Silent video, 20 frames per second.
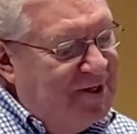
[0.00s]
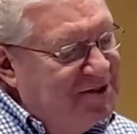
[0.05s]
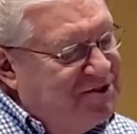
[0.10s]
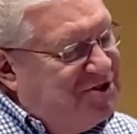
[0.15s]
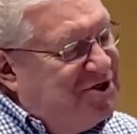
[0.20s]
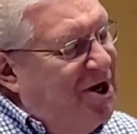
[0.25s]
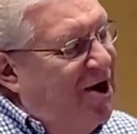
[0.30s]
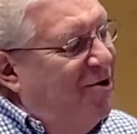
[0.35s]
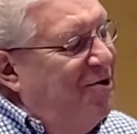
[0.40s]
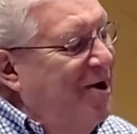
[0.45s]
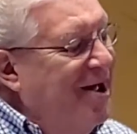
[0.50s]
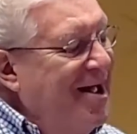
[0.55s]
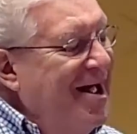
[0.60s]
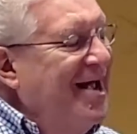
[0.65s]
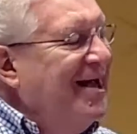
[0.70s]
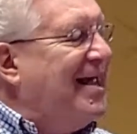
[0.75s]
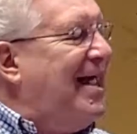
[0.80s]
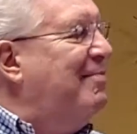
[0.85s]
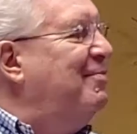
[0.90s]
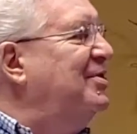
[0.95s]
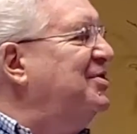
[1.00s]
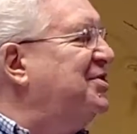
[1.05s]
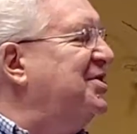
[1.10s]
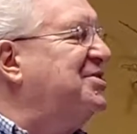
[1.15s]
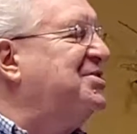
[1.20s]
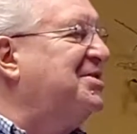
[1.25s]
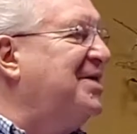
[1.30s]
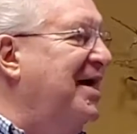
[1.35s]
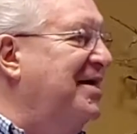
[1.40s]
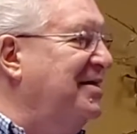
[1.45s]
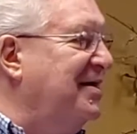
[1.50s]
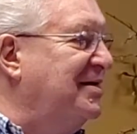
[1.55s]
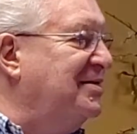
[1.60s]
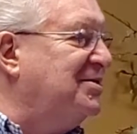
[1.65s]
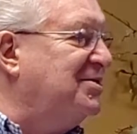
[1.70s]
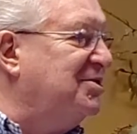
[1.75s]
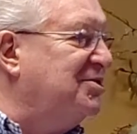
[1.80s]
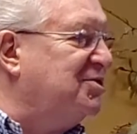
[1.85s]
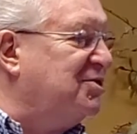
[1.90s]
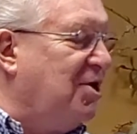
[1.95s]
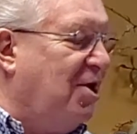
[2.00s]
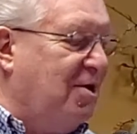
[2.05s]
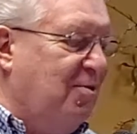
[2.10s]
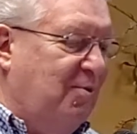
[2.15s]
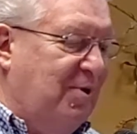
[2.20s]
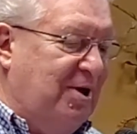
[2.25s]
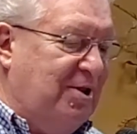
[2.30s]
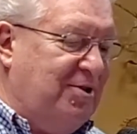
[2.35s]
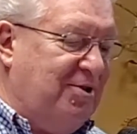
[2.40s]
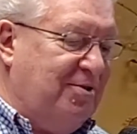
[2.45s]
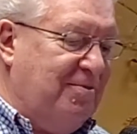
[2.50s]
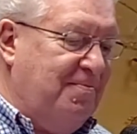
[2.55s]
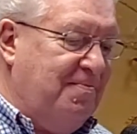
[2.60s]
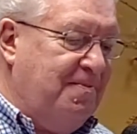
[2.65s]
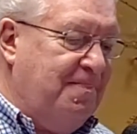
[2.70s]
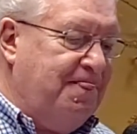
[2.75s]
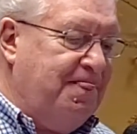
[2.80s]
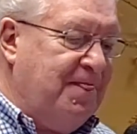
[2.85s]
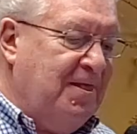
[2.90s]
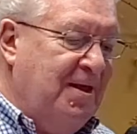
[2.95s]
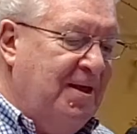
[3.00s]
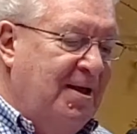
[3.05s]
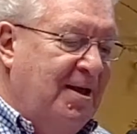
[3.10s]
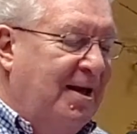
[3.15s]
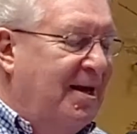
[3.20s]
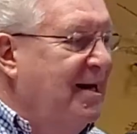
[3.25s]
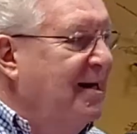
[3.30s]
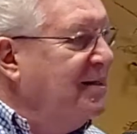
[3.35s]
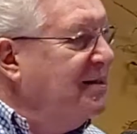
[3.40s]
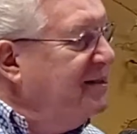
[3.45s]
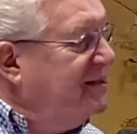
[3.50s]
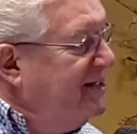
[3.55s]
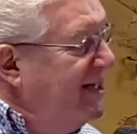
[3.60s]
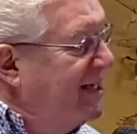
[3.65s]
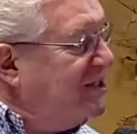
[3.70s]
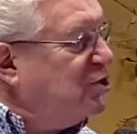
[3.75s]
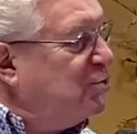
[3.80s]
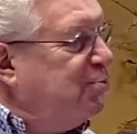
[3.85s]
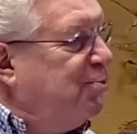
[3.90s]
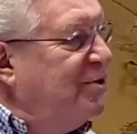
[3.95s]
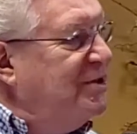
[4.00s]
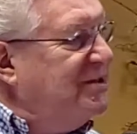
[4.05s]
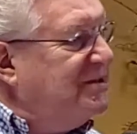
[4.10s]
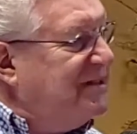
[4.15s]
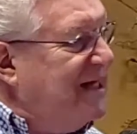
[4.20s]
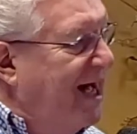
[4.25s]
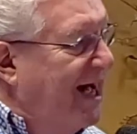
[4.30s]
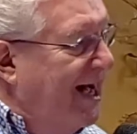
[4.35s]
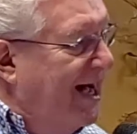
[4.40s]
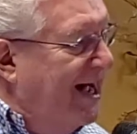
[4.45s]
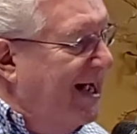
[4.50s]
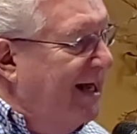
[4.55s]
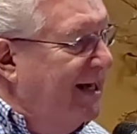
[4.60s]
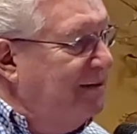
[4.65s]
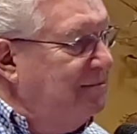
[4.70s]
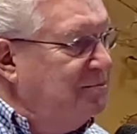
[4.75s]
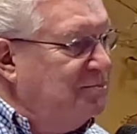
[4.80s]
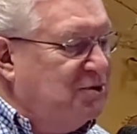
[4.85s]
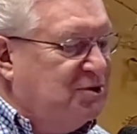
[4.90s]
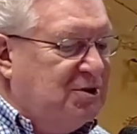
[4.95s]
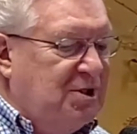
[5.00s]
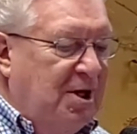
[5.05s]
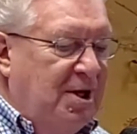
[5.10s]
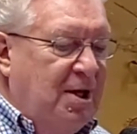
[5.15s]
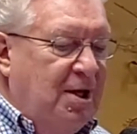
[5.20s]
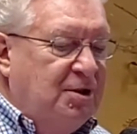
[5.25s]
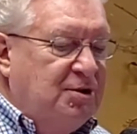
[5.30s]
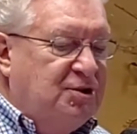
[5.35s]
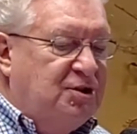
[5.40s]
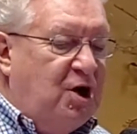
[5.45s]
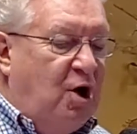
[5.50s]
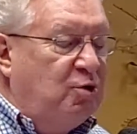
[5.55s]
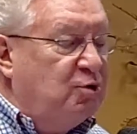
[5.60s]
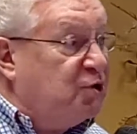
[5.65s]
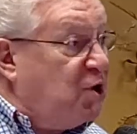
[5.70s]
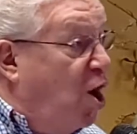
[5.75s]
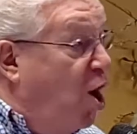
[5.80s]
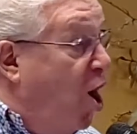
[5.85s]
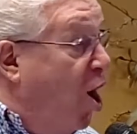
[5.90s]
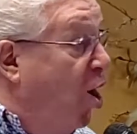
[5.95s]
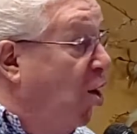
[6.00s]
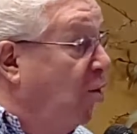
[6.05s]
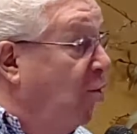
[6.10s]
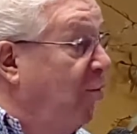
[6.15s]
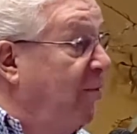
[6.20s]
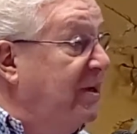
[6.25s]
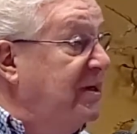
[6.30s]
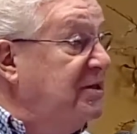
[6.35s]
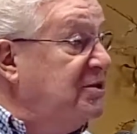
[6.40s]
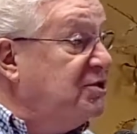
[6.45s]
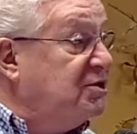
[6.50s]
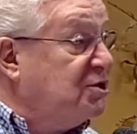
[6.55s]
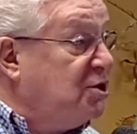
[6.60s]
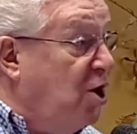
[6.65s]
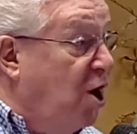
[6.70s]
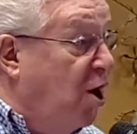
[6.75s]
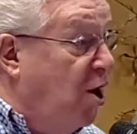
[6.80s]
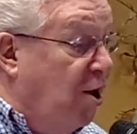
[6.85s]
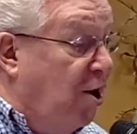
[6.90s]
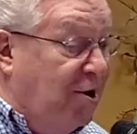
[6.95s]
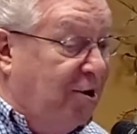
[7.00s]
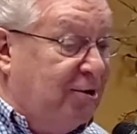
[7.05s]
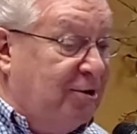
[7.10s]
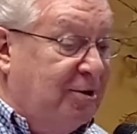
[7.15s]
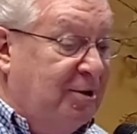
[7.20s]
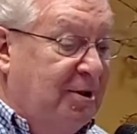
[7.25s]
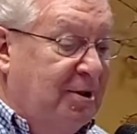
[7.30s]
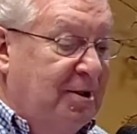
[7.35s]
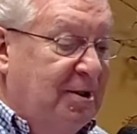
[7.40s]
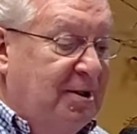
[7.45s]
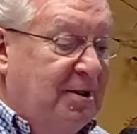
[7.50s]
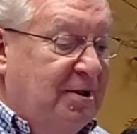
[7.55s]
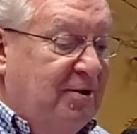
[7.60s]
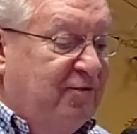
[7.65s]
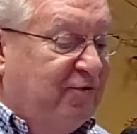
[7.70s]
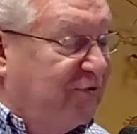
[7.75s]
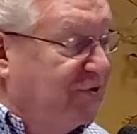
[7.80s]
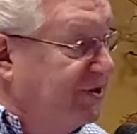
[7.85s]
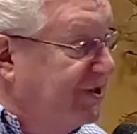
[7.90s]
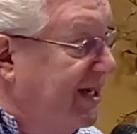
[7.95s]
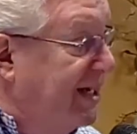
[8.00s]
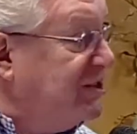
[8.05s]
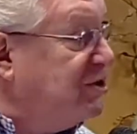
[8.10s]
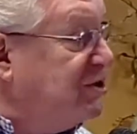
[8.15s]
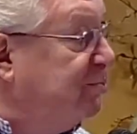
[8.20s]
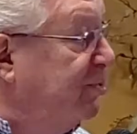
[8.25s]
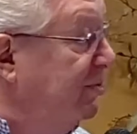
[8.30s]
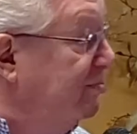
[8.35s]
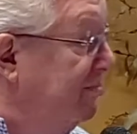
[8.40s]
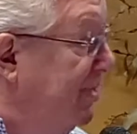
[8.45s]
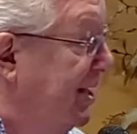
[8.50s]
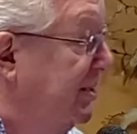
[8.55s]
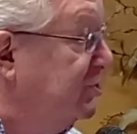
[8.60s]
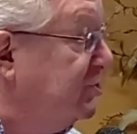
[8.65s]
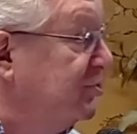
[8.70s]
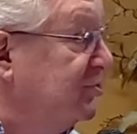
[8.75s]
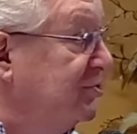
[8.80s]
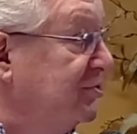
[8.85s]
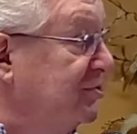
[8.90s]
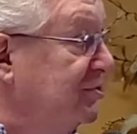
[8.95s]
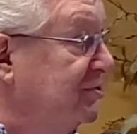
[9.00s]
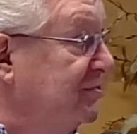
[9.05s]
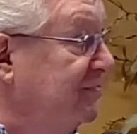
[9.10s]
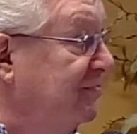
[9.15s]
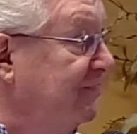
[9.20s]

So, can we just say this to start with? Desperate times don't always call for desperate measures.